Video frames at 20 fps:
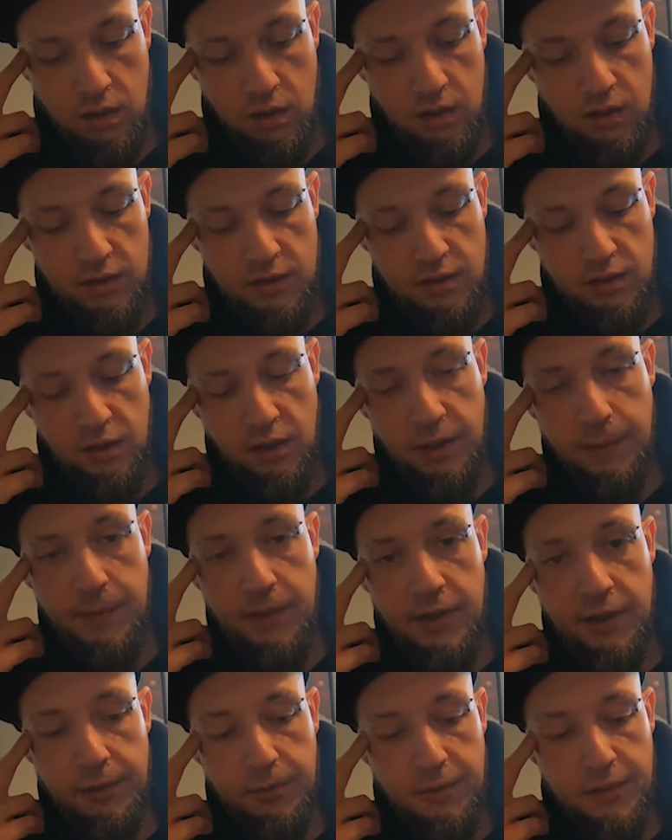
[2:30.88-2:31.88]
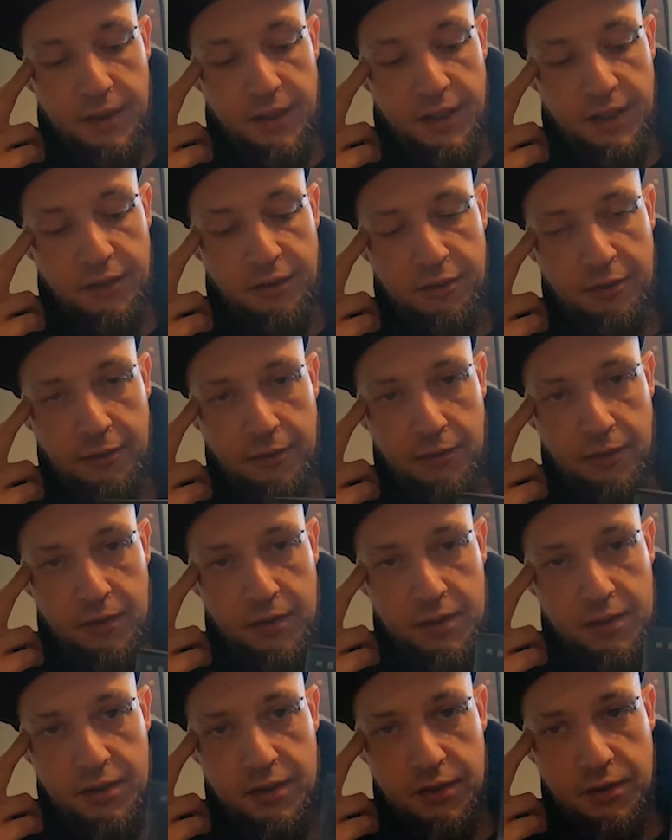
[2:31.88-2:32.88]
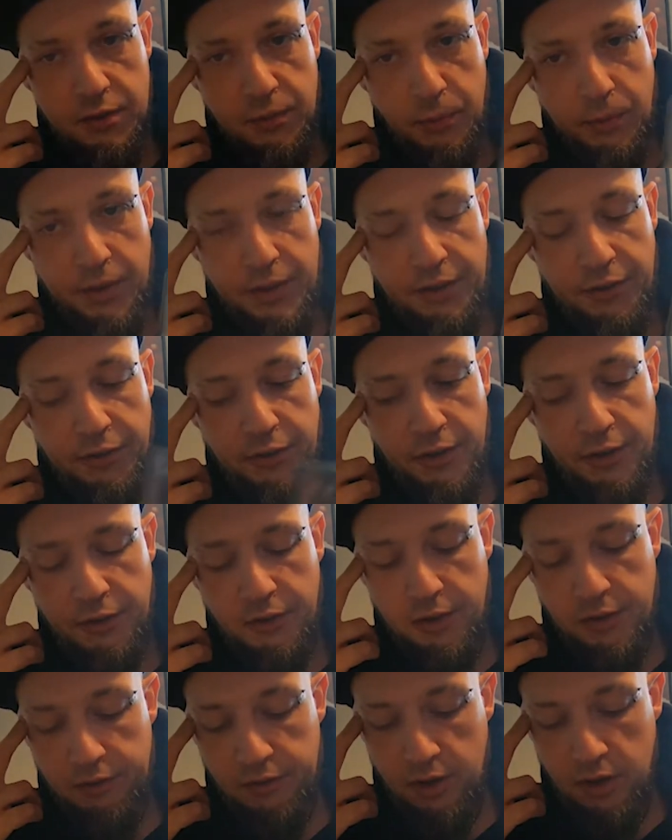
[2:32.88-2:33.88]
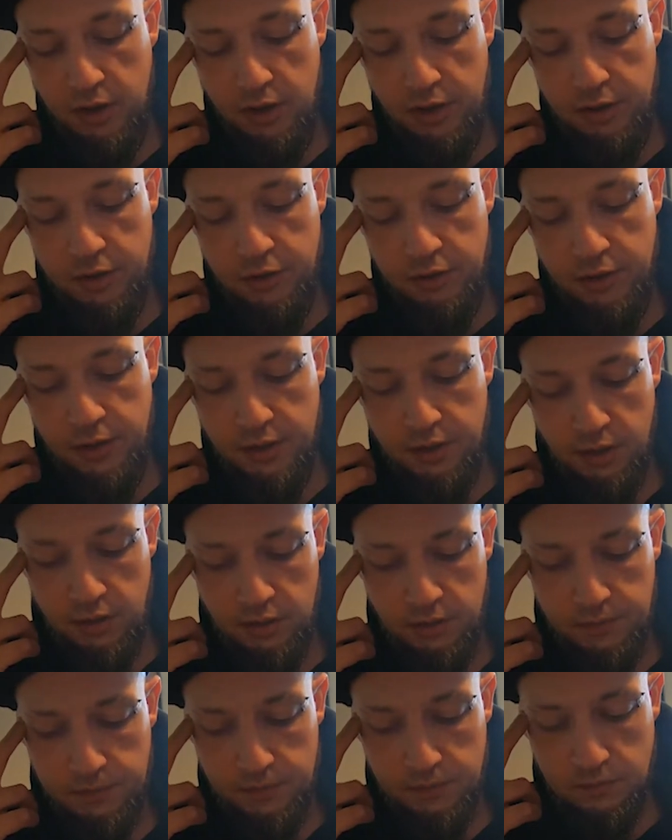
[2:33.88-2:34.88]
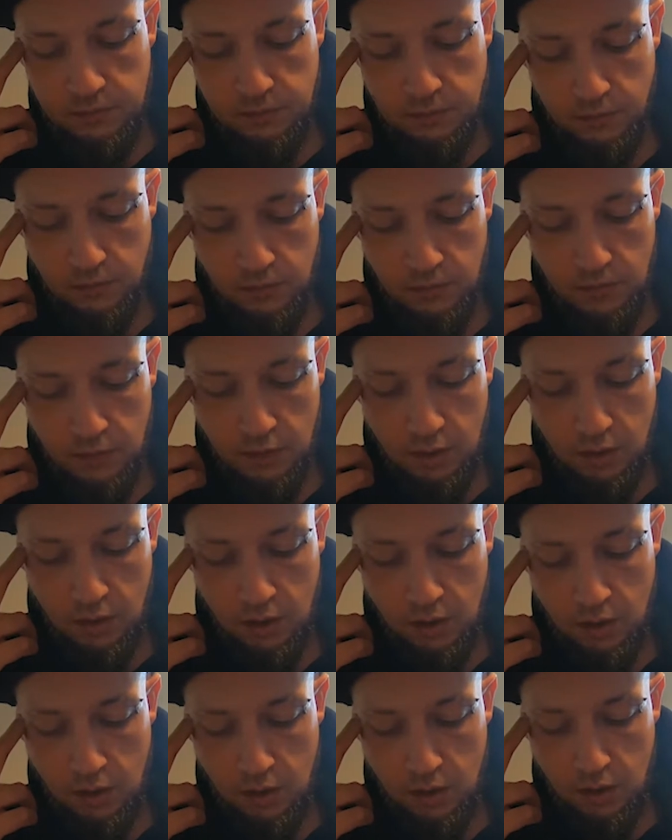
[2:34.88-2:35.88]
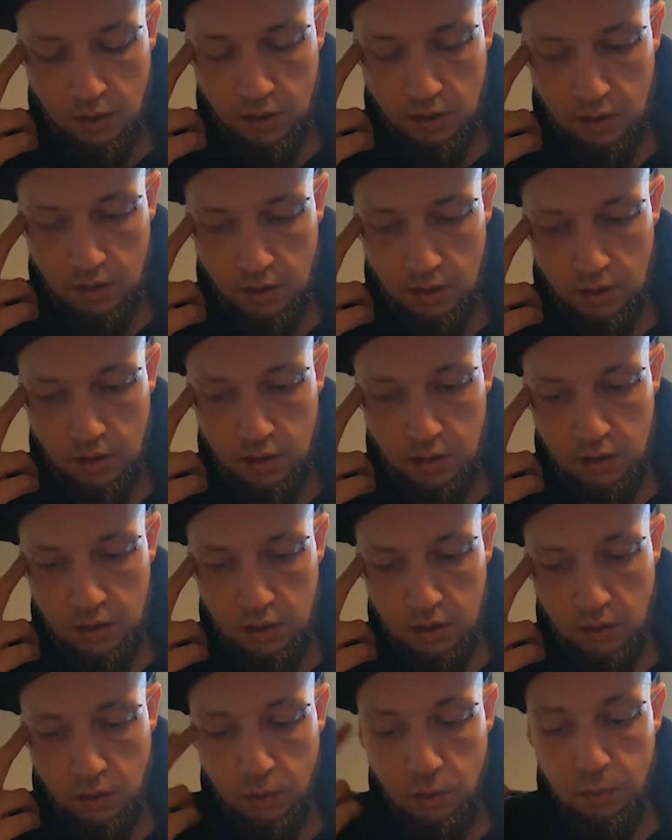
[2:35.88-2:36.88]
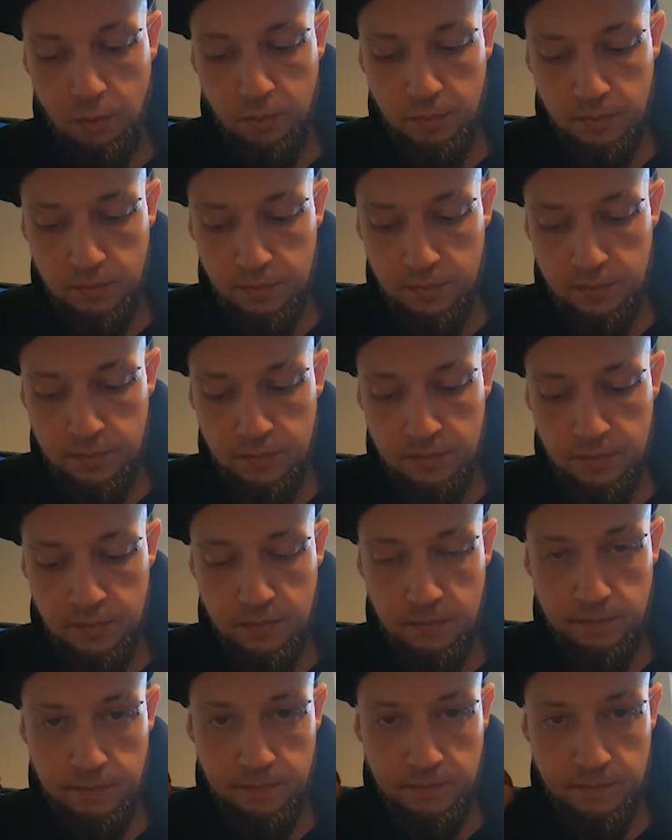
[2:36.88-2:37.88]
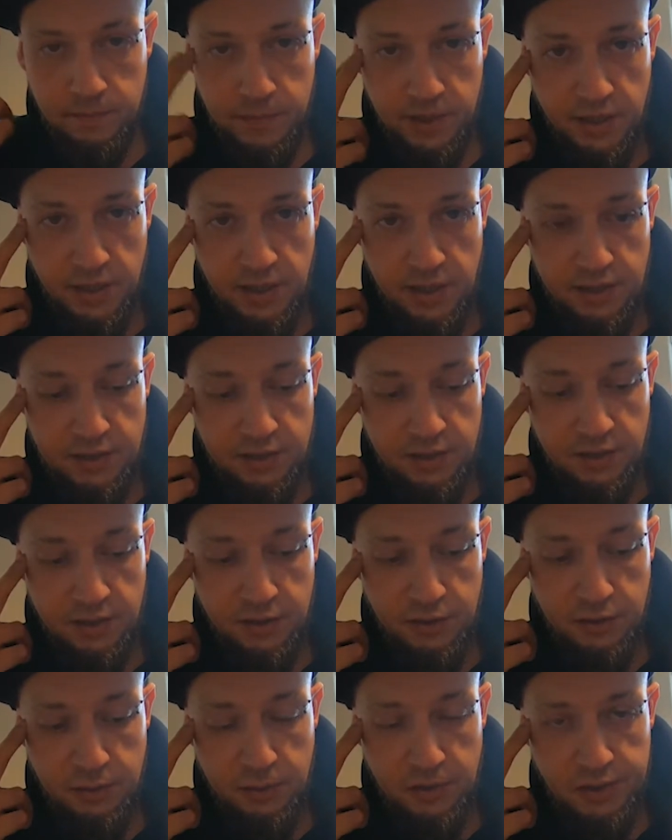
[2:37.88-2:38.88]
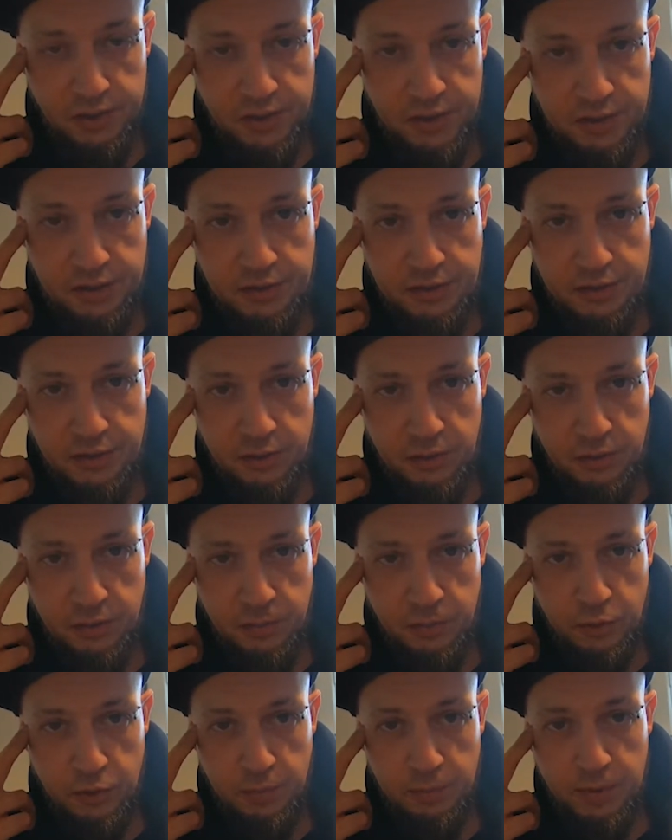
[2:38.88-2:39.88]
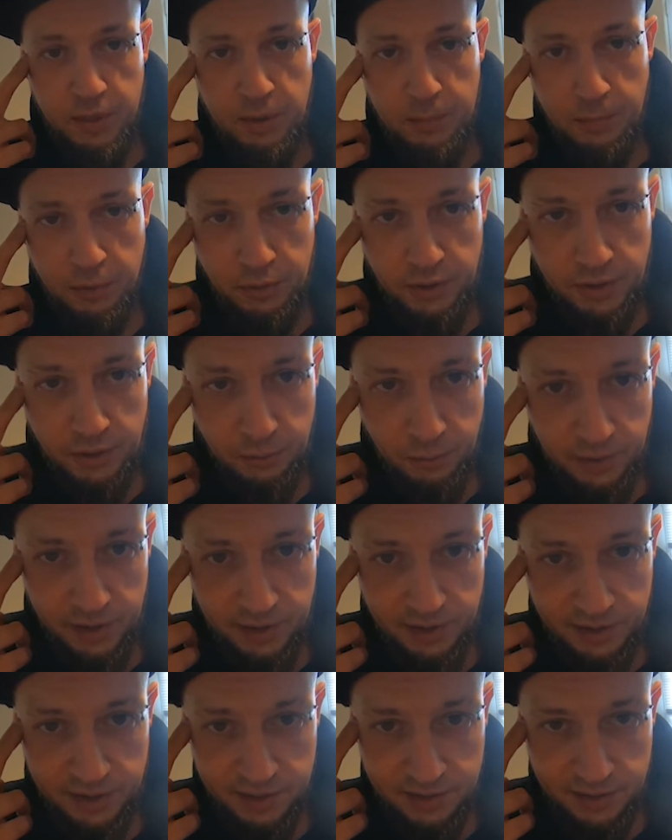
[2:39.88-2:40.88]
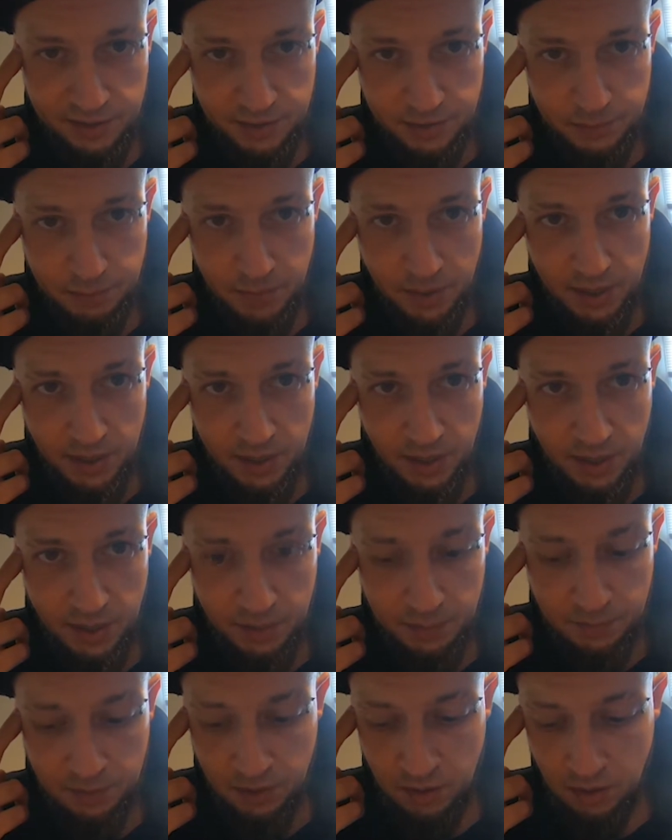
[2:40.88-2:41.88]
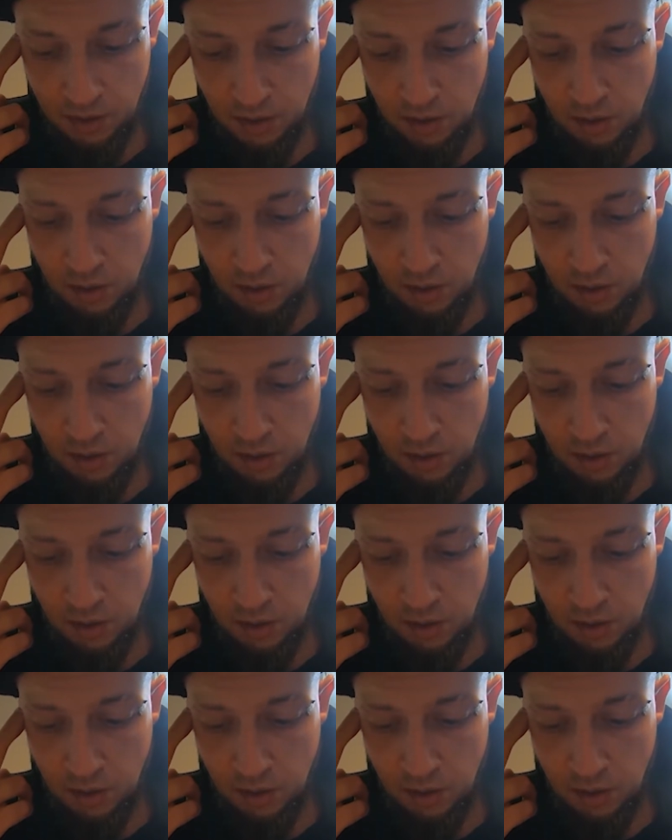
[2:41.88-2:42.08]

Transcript: It's a limited release. This is 26 of 100. I hope it gets another release so more people can witness this mayhem.